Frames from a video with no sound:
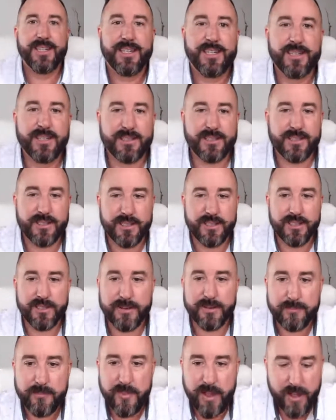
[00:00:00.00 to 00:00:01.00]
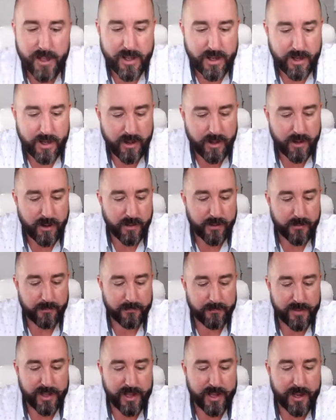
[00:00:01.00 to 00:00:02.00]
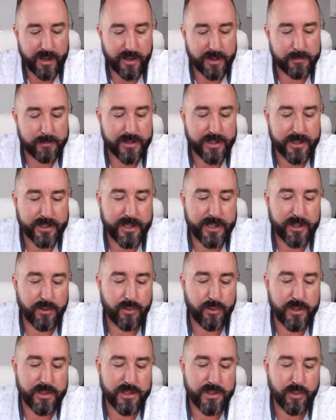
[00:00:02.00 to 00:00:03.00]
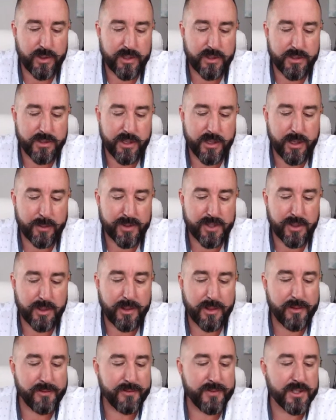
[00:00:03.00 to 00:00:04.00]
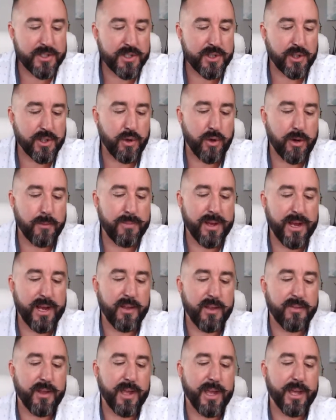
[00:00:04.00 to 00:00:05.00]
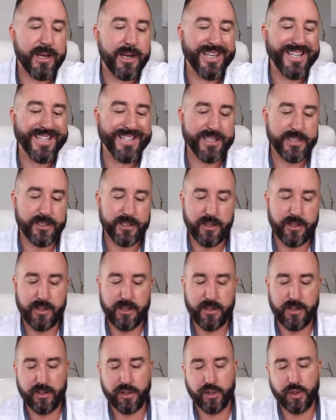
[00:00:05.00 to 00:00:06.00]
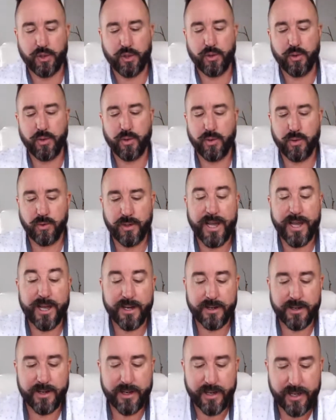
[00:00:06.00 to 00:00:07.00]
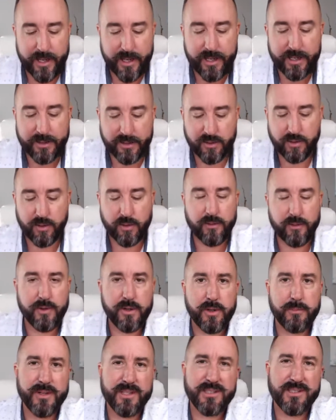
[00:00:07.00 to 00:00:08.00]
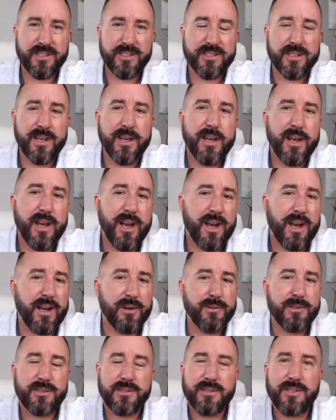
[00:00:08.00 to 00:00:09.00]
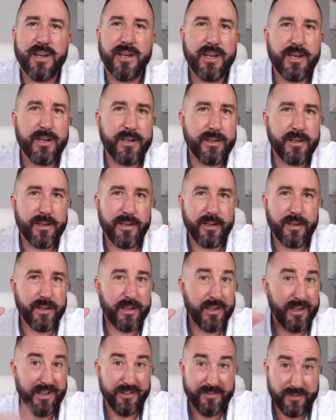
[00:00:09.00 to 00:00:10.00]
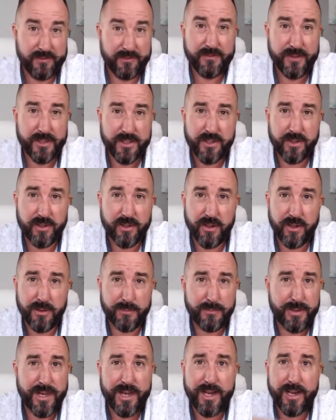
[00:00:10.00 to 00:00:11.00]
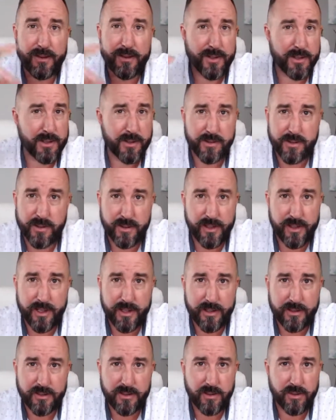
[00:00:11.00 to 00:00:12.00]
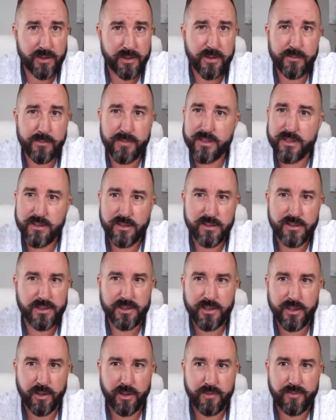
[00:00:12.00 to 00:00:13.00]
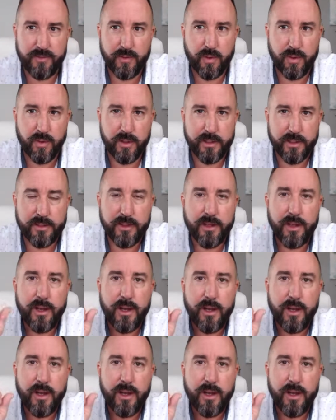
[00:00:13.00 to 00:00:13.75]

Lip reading: Here's the deal. How to mitigate risk when you see an opportunity that fits your current path and end goal for your business. I would say if it fits your current path and you see the end goal in your business, go for it.